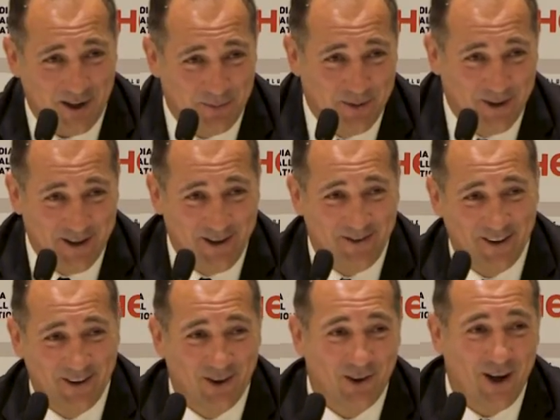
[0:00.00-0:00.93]
speak
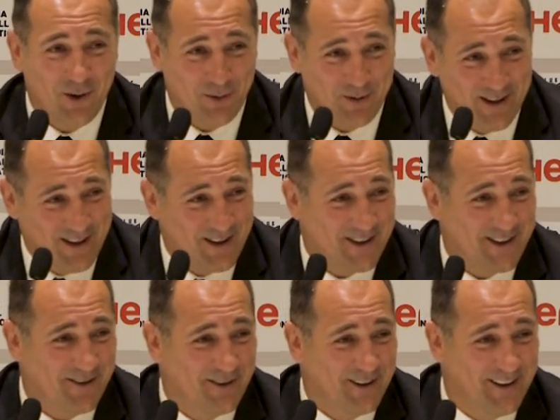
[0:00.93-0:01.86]
with all our
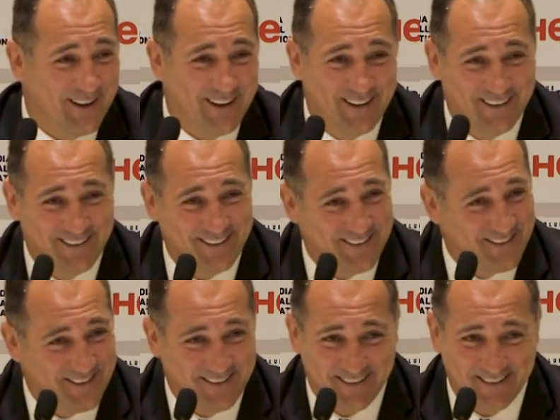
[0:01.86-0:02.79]
players every day.
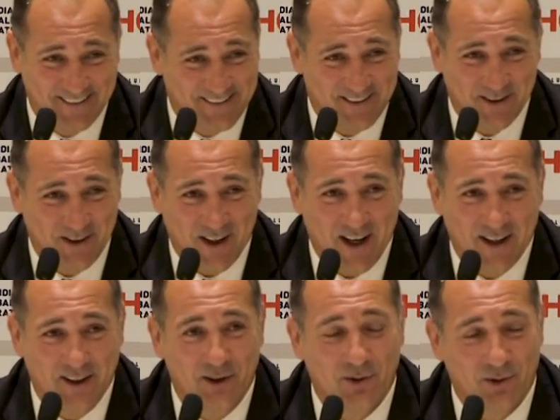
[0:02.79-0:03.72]
I
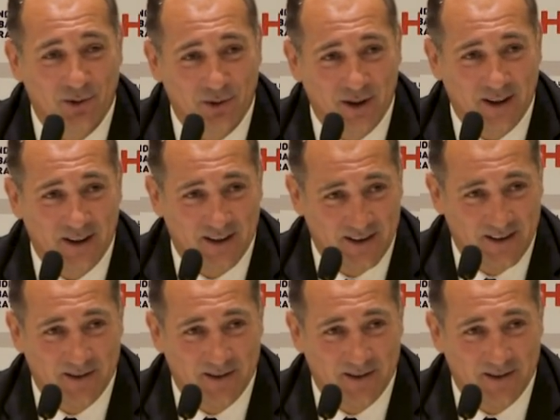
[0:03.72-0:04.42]
need to do that.